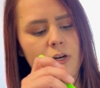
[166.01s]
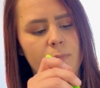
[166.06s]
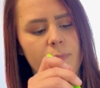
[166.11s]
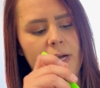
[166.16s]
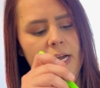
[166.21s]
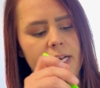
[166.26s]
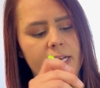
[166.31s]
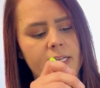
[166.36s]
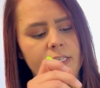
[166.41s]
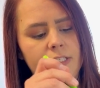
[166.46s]

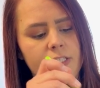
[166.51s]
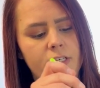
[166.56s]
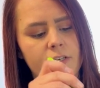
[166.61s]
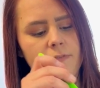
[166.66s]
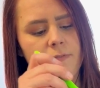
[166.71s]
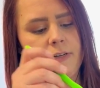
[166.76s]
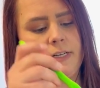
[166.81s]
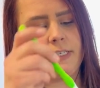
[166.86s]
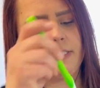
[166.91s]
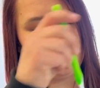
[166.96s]
biting
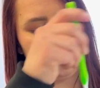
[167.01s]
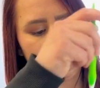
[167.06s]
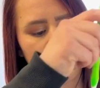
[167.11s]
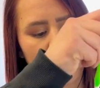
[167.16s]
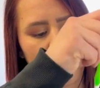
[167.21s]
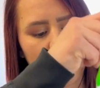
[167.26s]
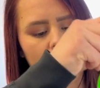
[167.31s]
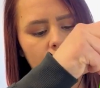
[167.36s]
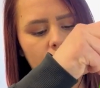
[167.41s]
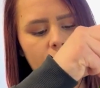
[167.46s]
surface
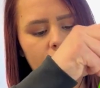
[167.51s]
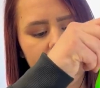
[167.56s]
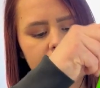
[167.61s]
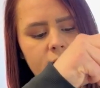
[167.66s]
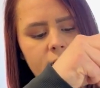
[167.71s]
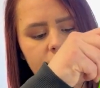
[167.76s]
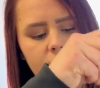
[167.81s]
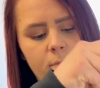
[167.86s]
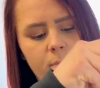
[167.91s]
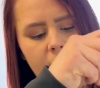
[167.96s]
all the way
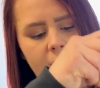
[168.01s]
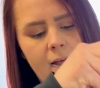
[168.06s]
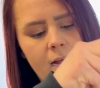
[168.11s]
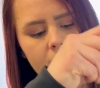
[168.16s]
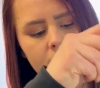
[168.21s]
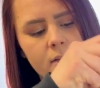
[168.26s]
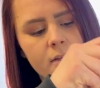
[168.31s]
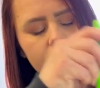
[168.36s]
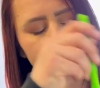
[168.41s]
to the back.